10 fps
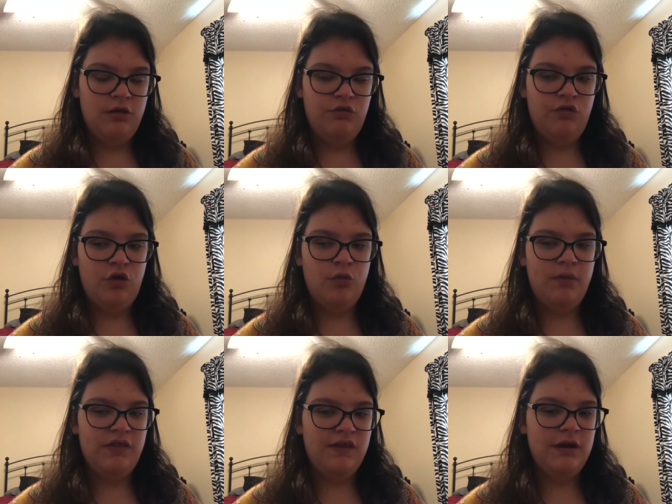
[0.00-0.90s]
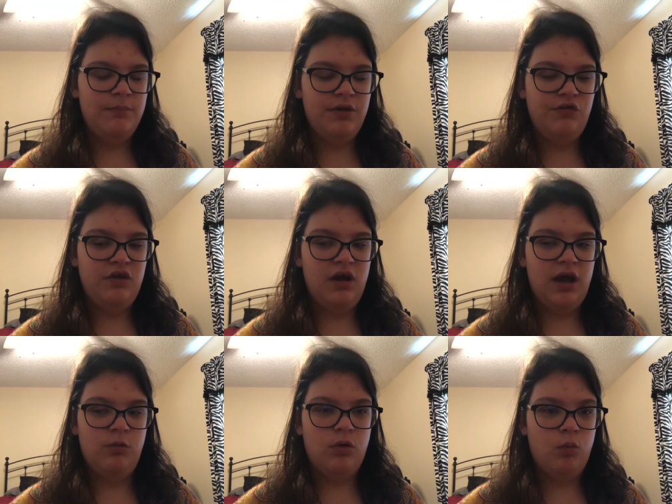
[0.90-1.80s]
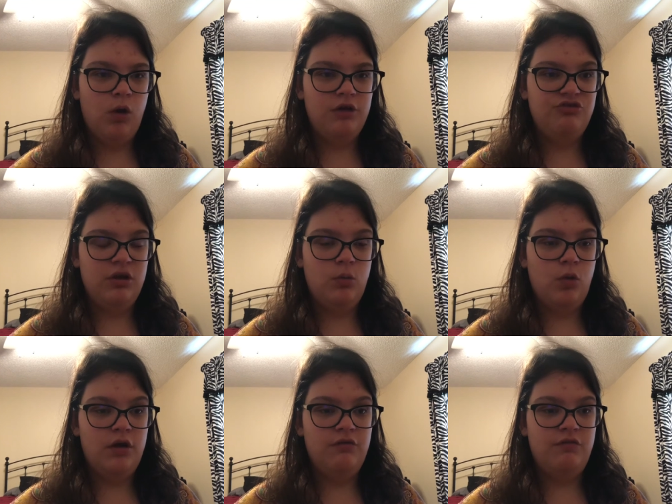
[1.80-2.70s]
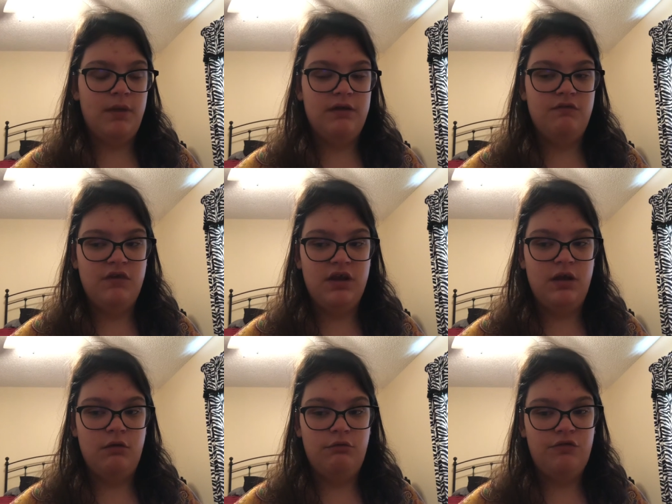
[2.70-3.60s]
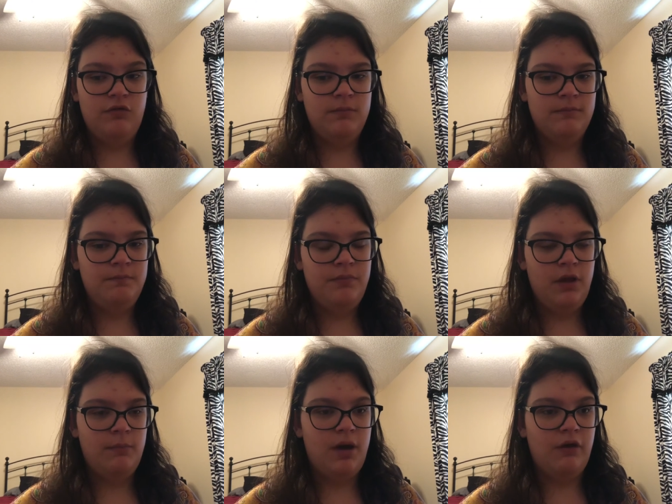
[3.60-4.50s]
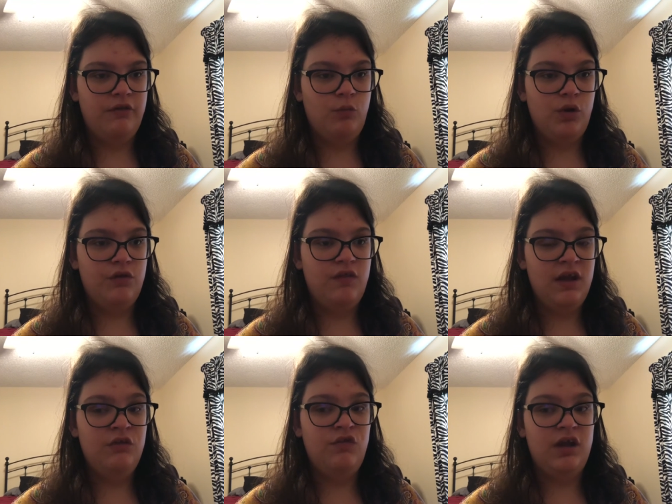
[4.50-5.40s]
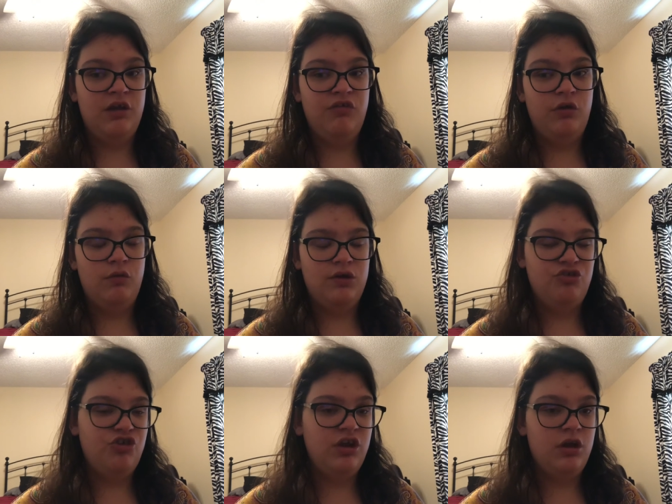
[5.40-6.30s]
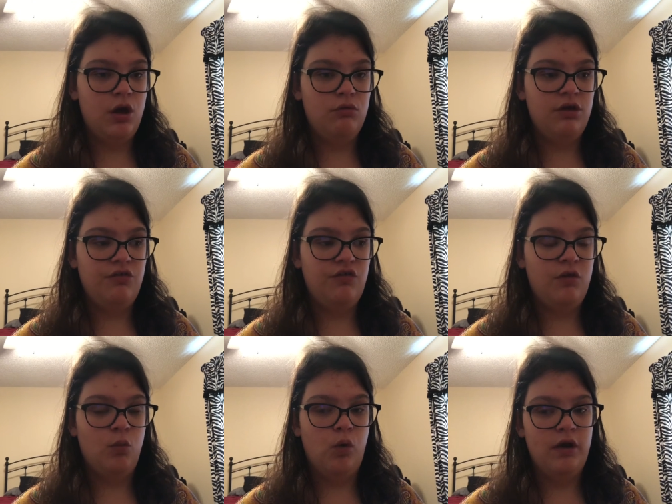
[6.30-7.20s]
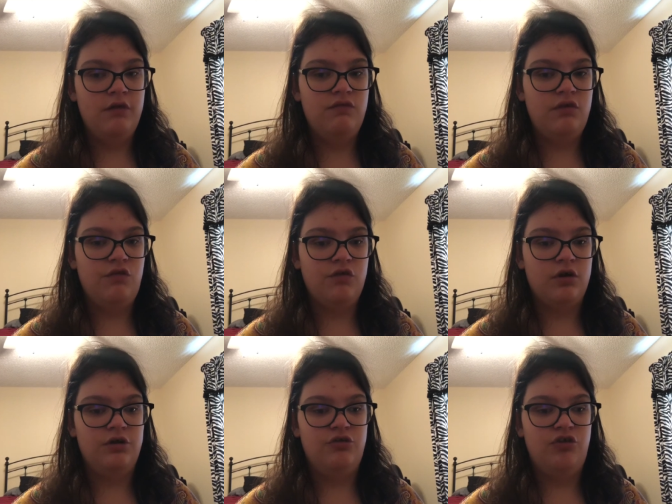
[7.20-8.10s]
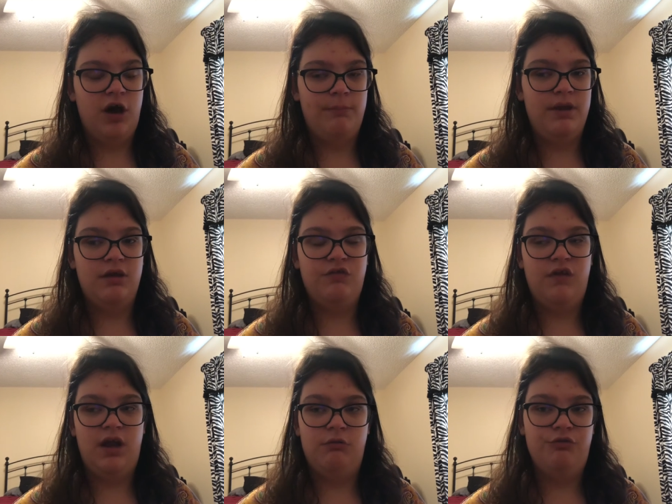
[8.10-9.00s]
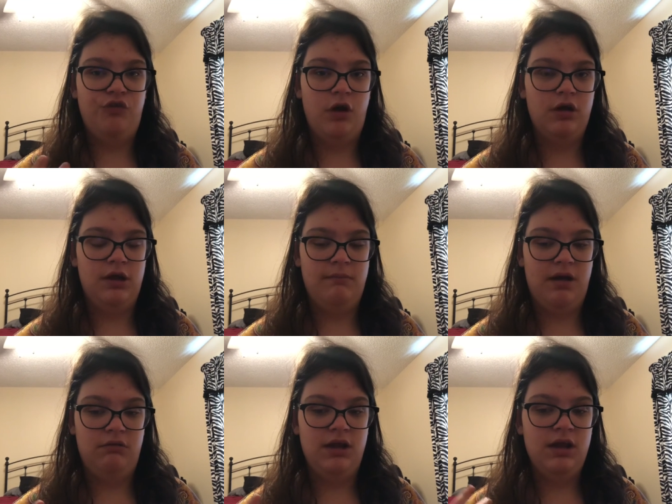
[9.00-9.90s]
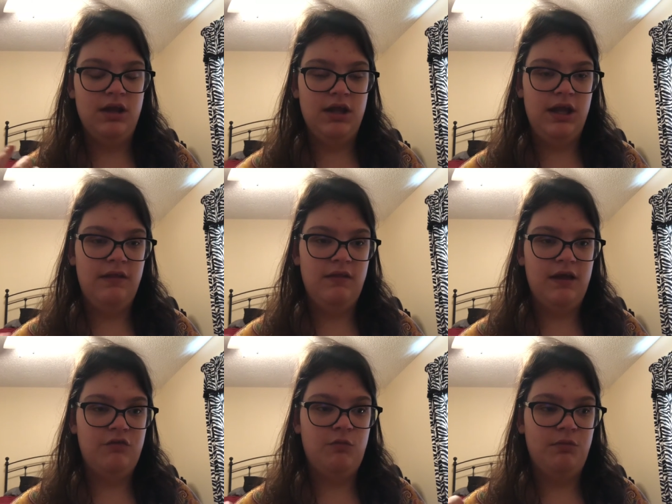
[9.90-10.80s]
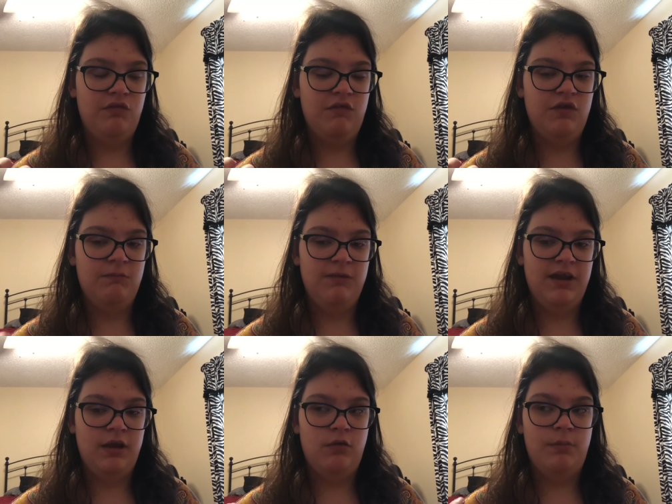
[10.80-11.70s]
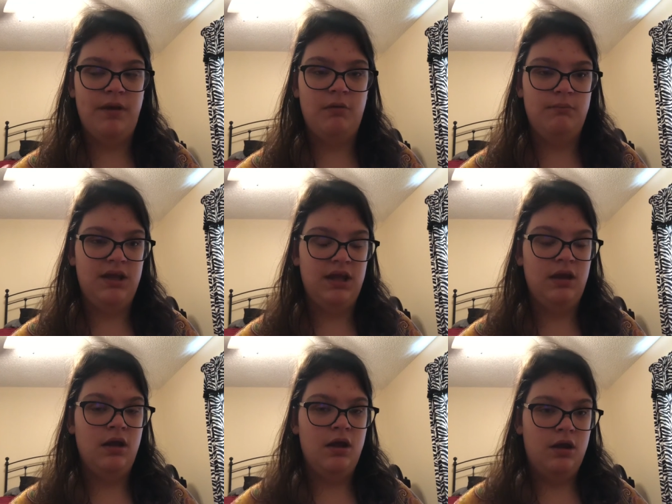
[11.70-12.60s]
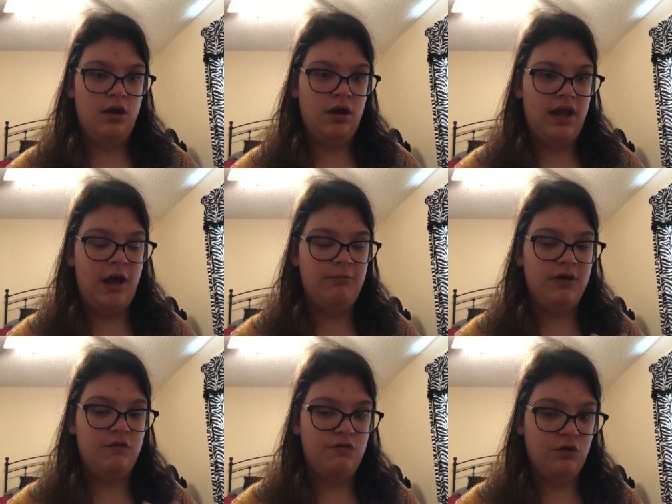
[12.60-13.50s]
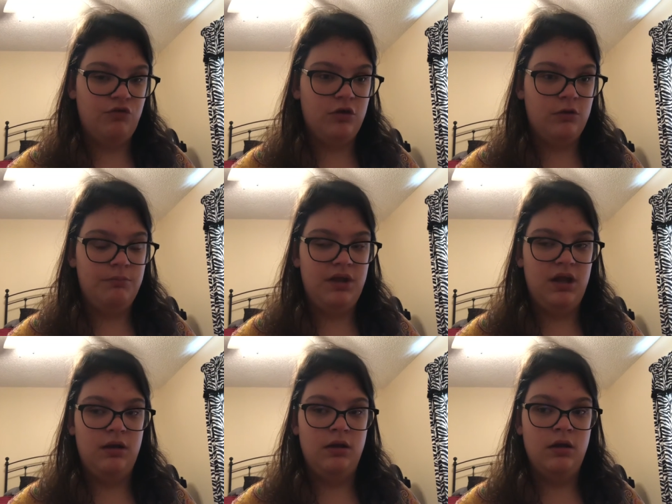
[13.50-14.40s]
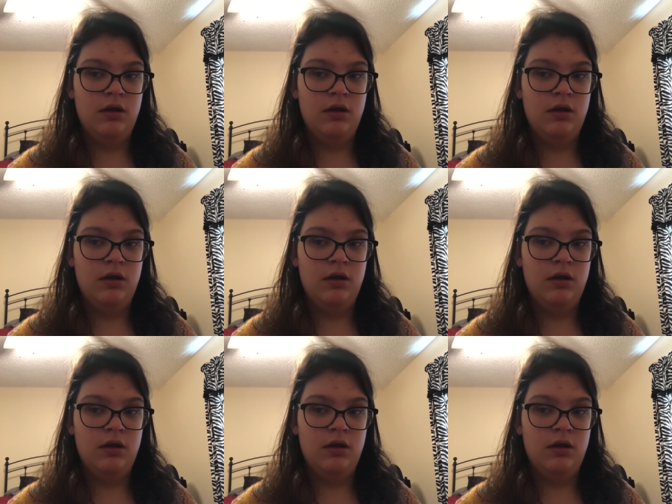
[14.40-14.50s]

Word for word: So my therapist and I were watching one of my videos about the weird things that I do, and she noticed one of the certain topics that I was talking about in that specific video about me not having a filter, being